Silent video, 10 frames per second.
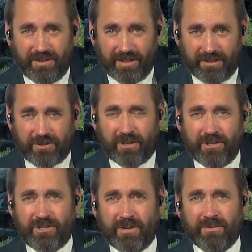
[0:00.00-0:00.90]
the, the, Attorney
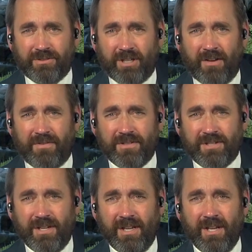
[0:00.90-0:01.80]
General's office
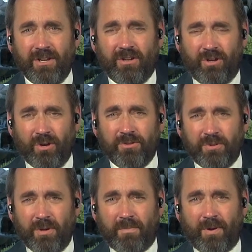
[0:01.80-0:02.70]
go
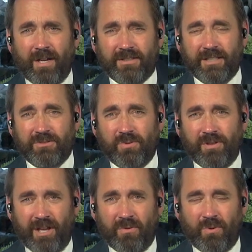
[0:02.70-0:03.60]
through a process where
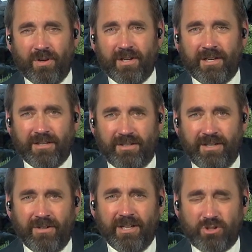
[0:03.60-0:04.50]
they awarded a
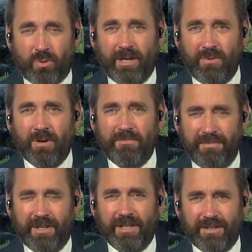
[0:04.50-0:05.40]
nearly $21
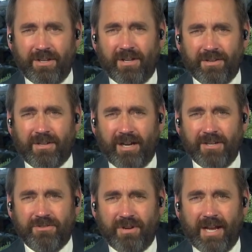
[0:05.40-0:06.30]
million
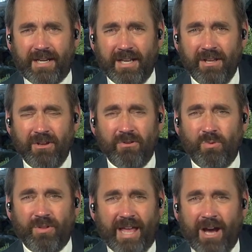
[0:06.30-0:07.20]
contract
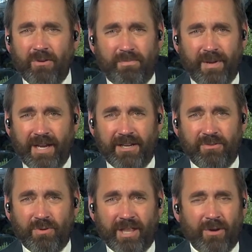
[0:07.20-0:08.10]
without bid,
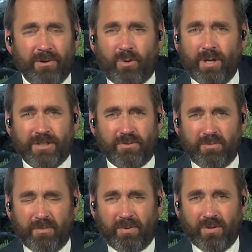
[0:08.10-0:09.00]
without request for
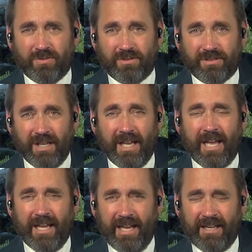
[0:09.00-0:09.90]
proposals,
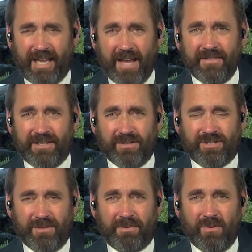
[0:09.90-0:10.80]
and gave it to
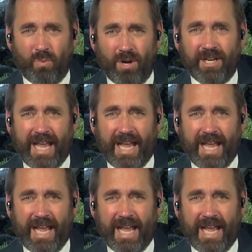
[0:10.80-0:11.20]
simply one